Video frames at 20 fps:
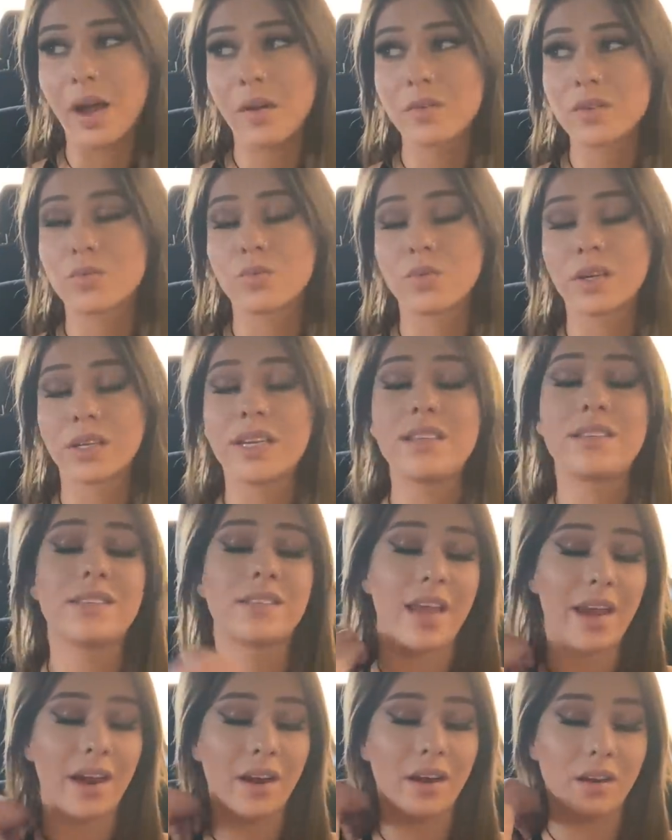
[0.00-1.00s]
I was really
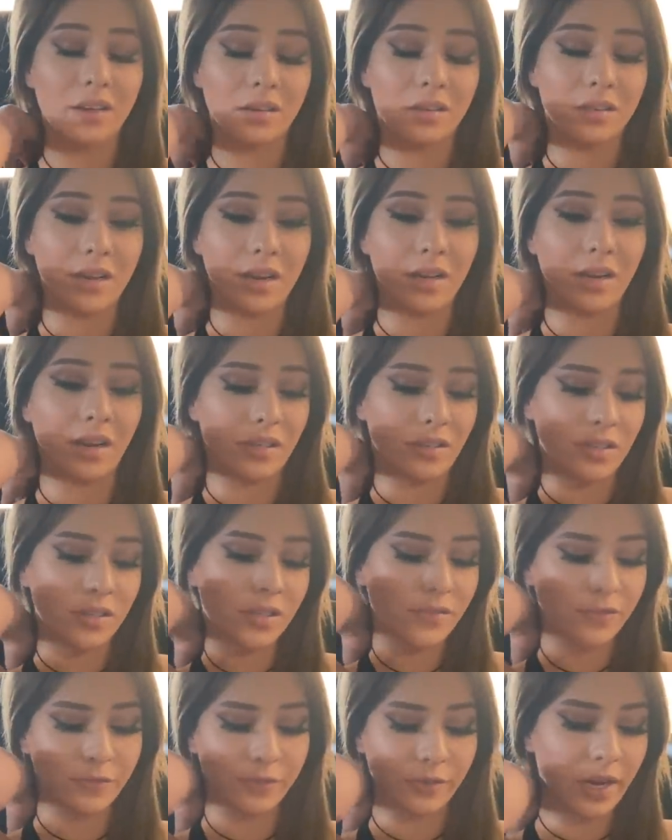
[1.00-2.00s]
scared and like
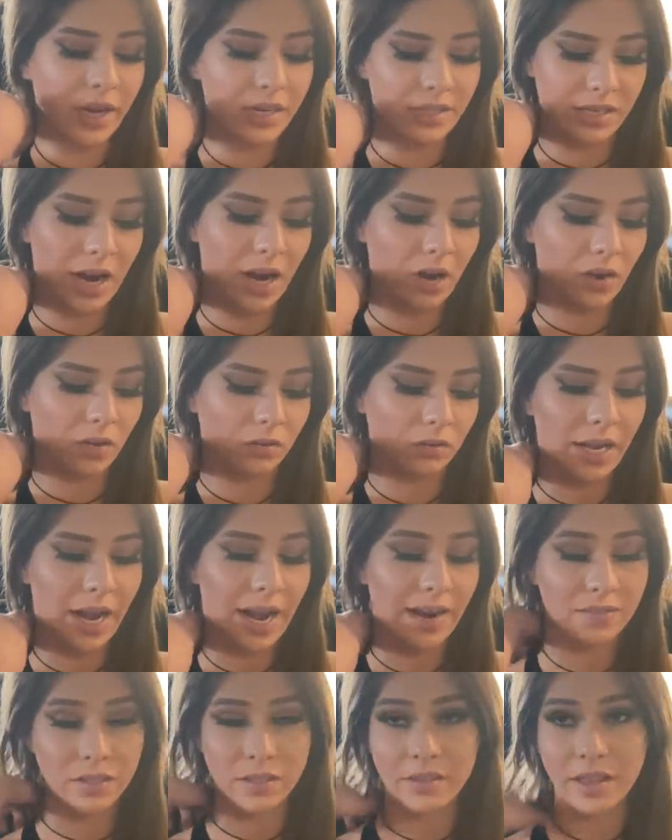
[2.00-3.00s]
just freaked out
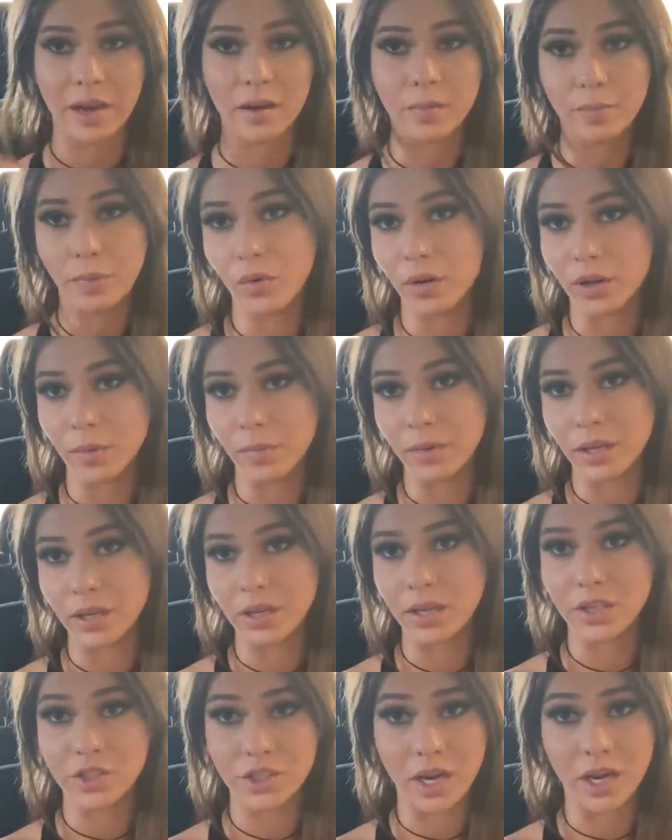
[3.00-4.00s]
after that
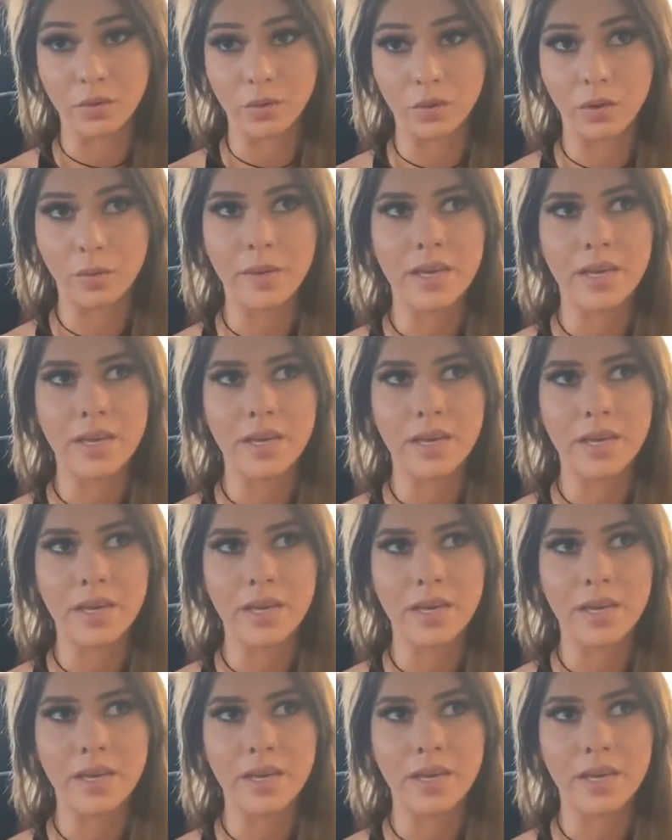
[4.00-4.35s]
appointment in general,